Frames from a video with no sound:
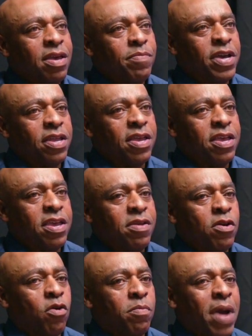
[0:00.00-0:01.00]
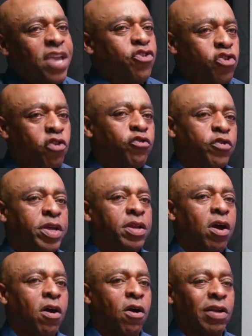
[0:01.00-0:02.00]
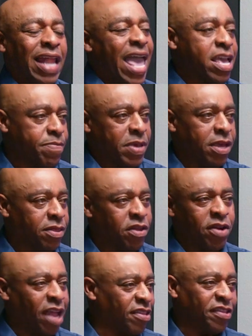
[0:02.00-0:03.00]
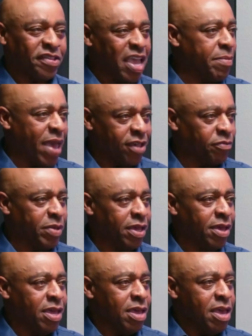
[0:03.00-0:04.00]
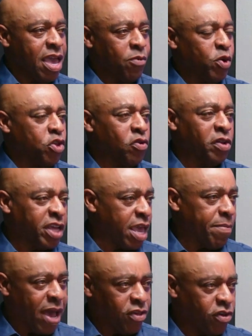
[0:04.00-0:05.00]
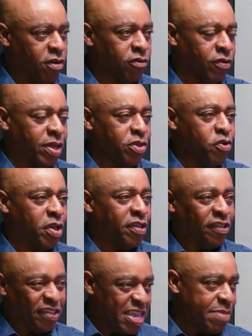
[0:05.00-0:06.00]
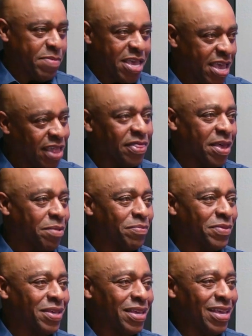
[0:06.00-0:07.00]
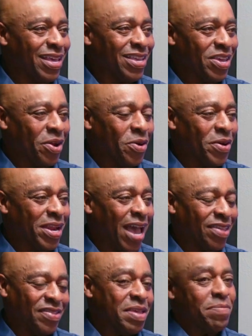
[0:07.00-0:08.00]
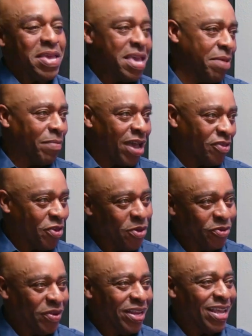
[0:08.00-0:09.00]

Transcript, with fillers: but you know my children are like me they're not the same as me and when you look at my children you can see me in them you know, and I see me and my children.